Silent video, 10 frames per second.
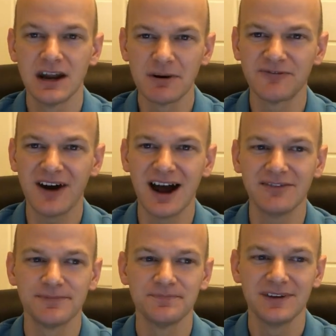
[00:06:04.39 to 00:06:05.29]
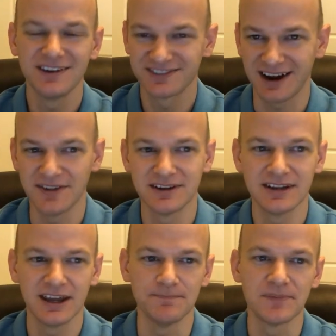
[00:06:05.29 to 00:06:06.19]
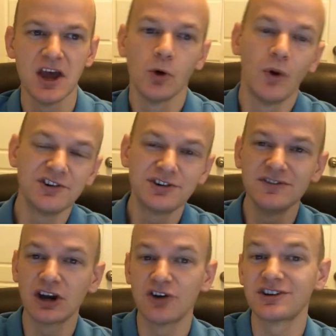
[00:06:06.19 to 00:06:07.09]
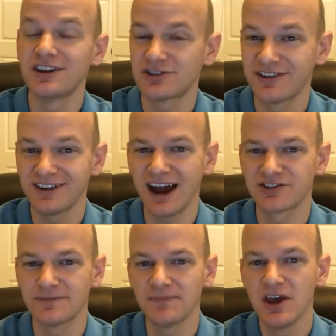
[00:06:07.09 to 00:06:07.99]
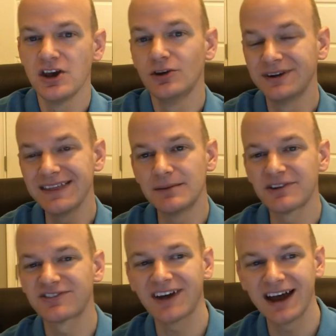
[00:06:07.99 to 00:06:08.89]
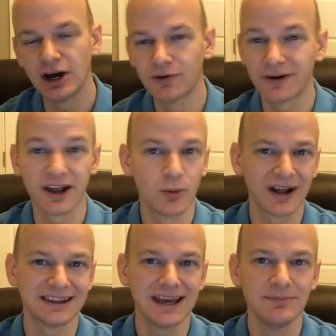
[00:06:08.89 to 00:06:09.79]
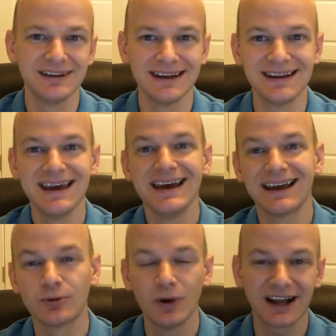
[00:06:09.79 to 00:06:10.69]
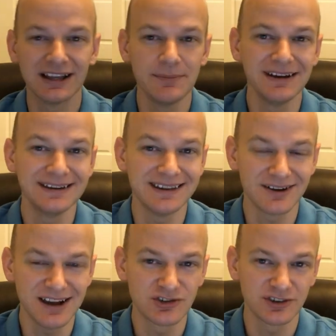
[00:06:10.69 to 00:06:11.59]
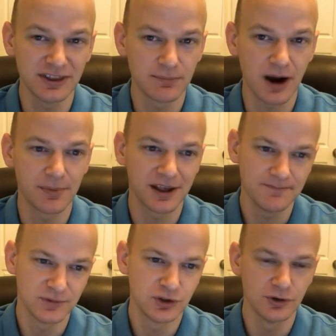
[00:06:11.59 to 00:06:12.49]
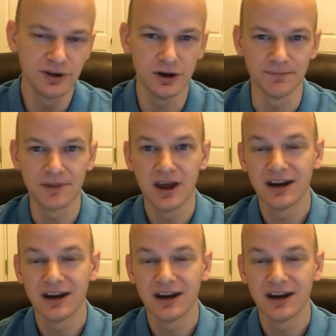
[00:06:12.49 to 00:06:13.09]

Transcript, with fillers: Number five is sign the deed. Once you negotiate the transaction, you'll need them to sign over a claim deed quit claiming their interest in the property to you.